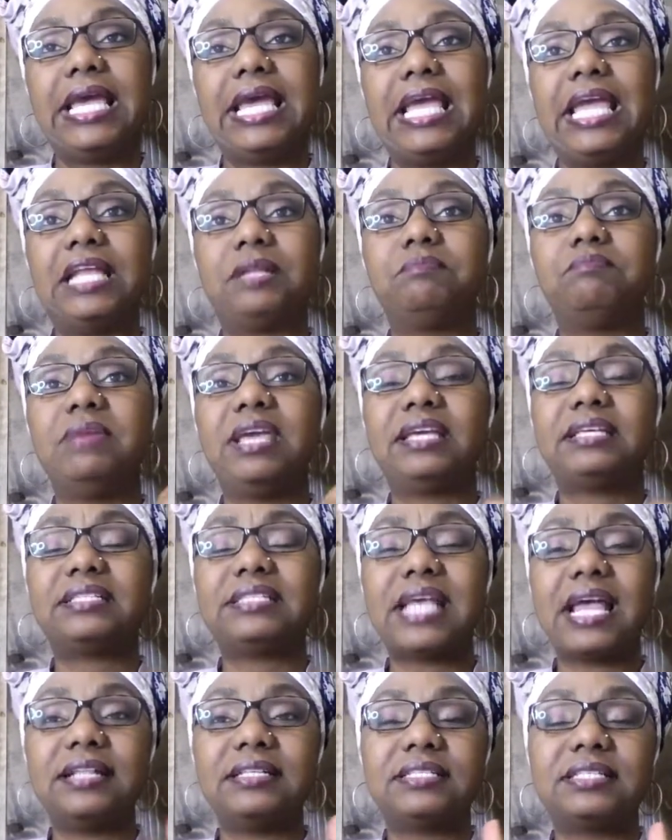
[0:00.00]
It makes
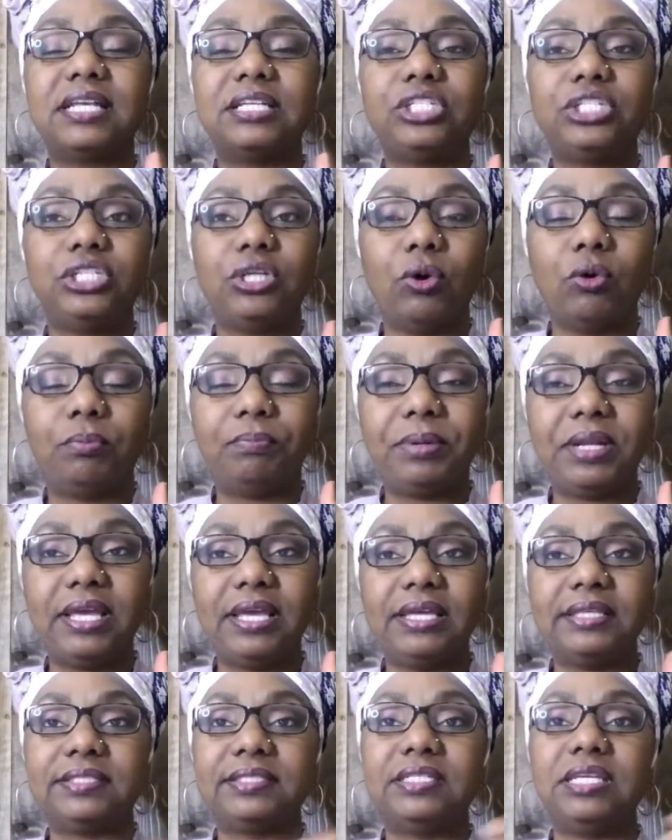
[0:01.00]
sense that
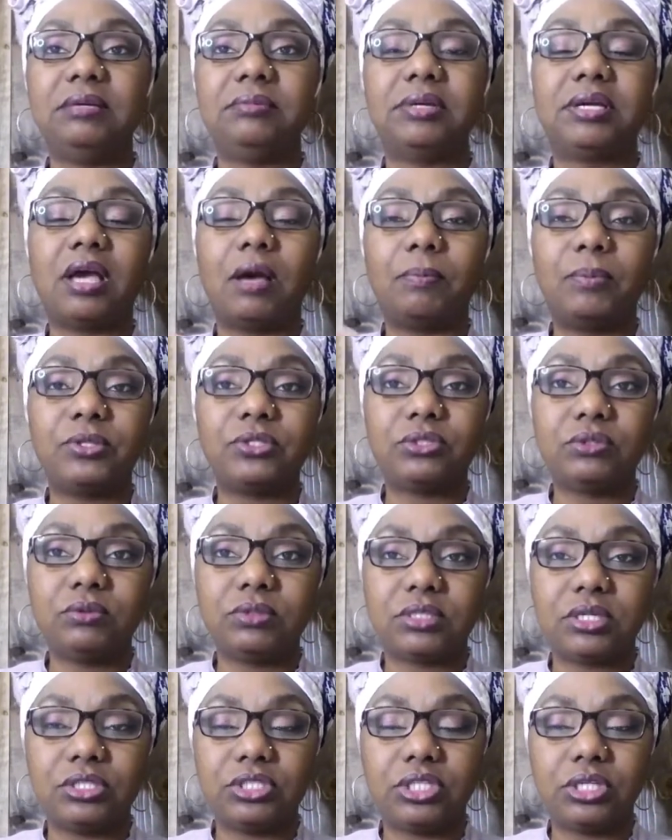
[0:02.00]
Yoplait is teaming up with
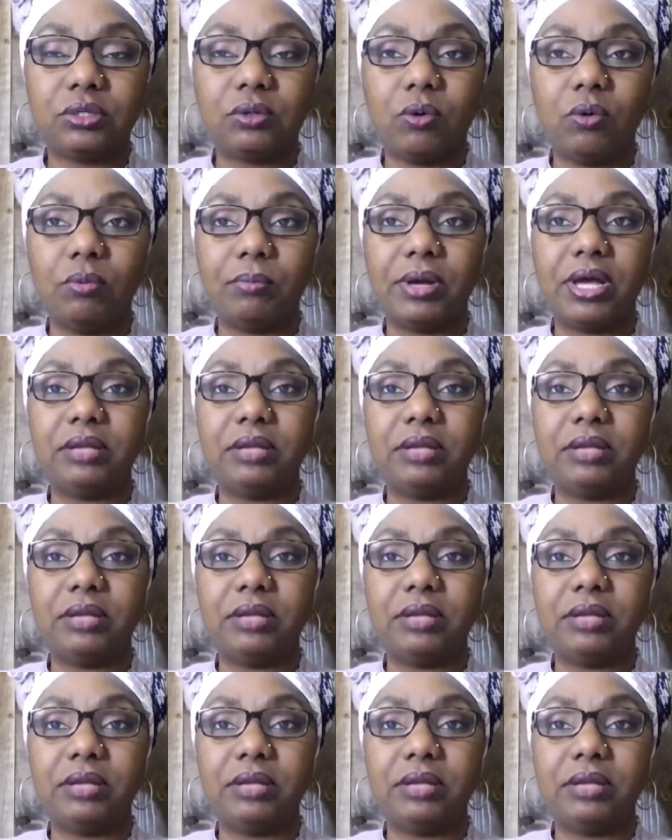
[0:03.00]
Susan G. Komen